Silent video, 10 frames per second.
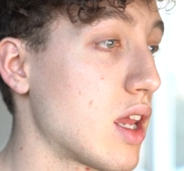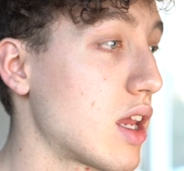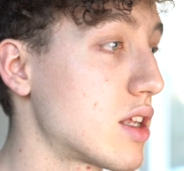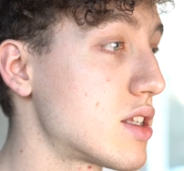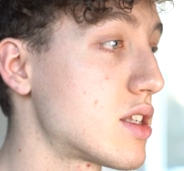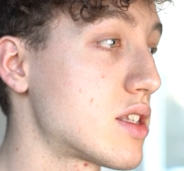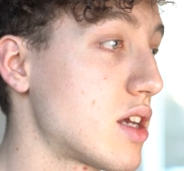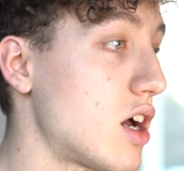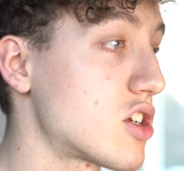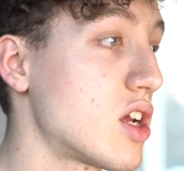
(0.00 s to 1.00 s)
and
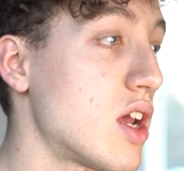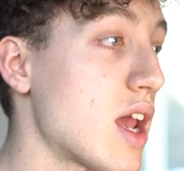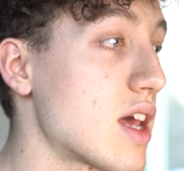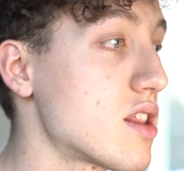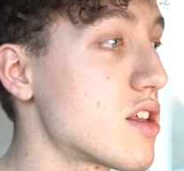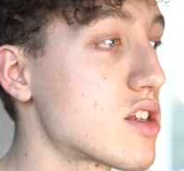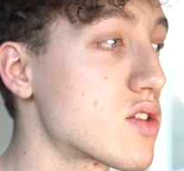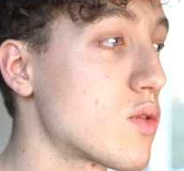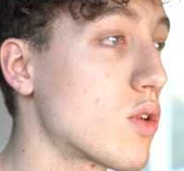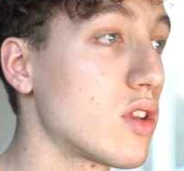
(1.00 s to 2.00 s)
such. And then the
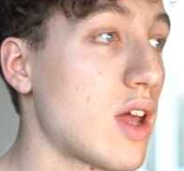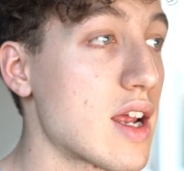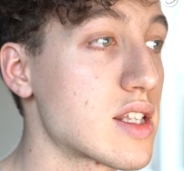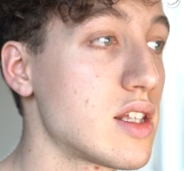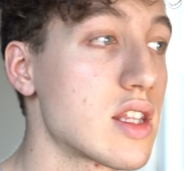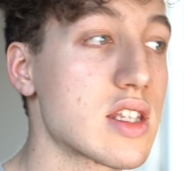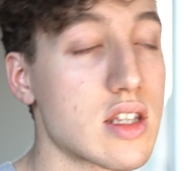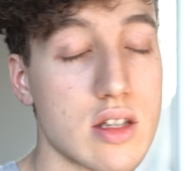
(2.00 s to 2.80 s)
store, lastly, this is